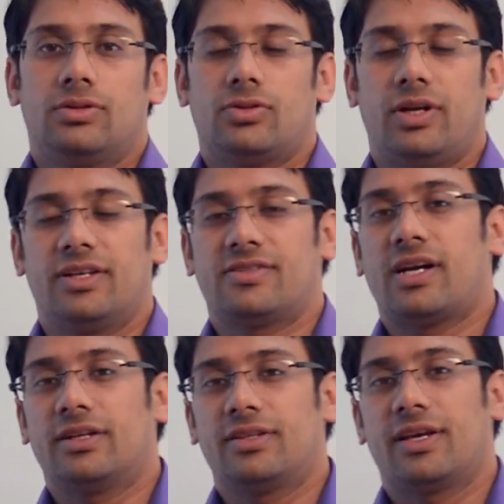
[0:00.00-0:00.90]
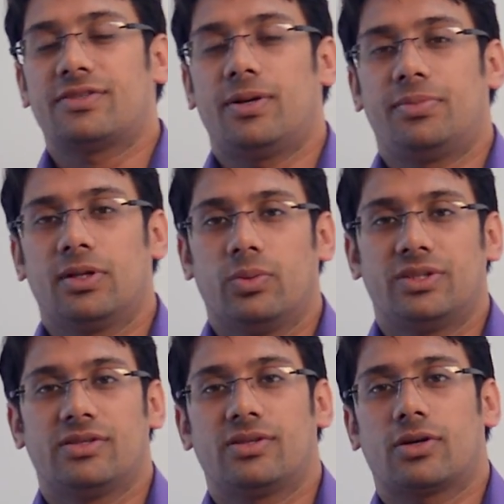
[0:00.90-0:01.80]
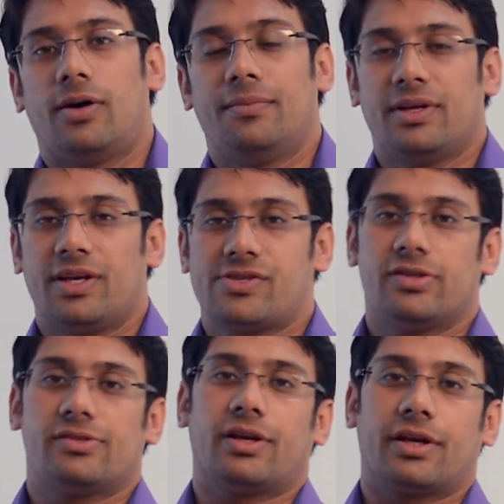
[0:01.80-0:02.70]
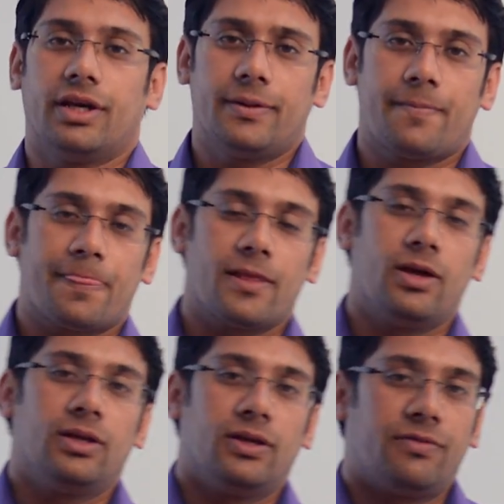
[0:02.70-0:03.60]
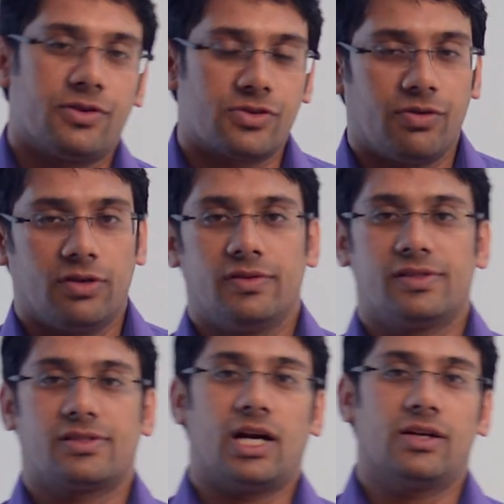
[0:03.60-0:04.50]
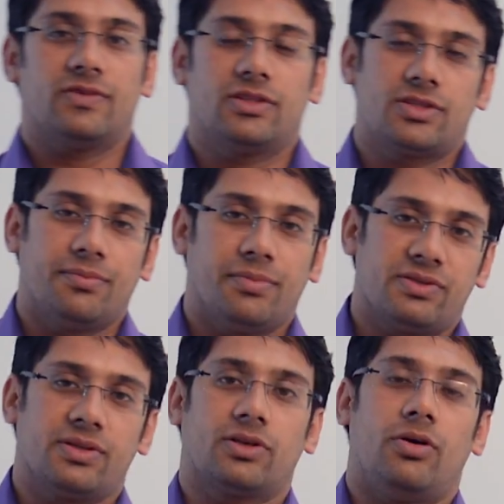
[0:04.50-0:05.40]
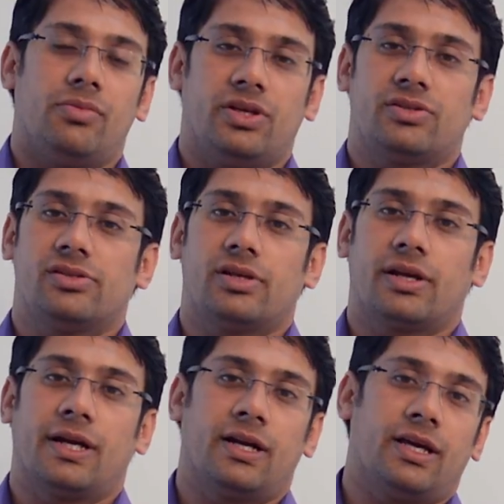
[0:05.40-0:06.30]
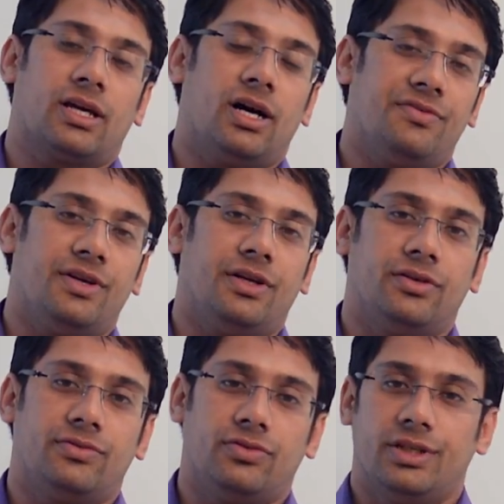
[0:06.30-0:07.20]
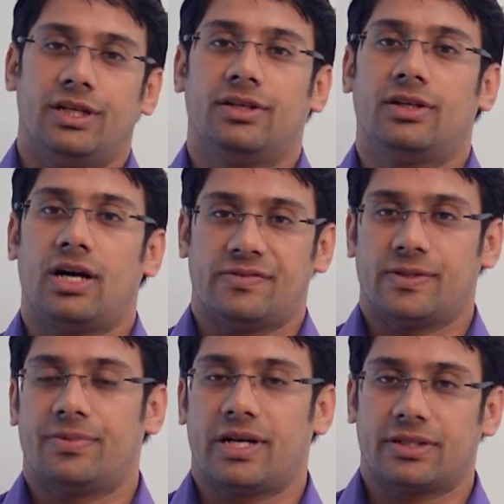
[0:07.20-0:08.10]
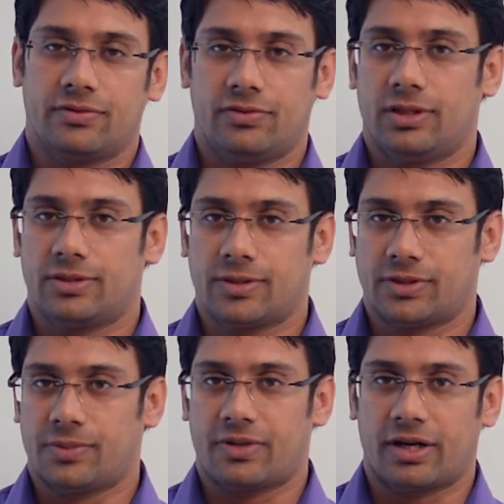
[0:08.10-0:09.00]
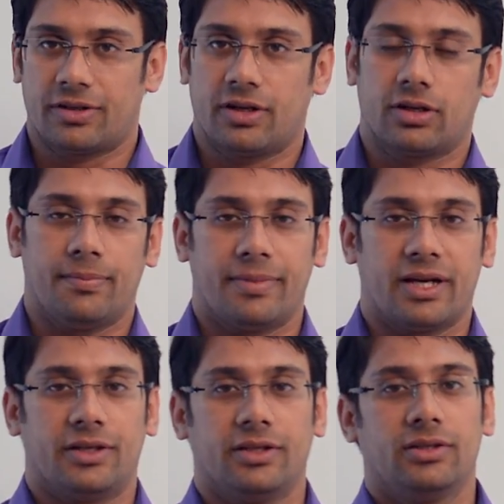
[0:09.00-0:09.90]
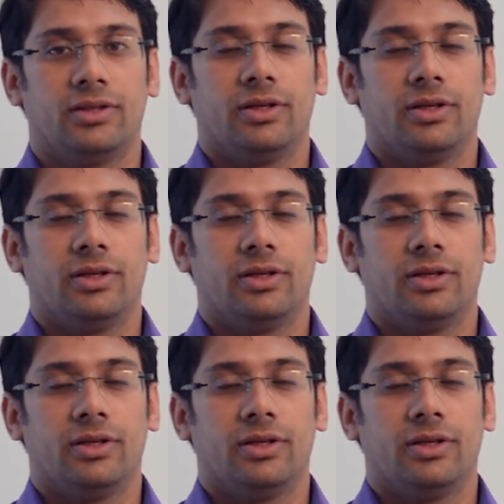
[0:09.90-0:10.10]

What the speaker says: So let us start the next chapter, which is the combinational circuit. First of all, we will start with some basic combinational circuit like half adder, full adder, half subtractor, full subtractor and comparator.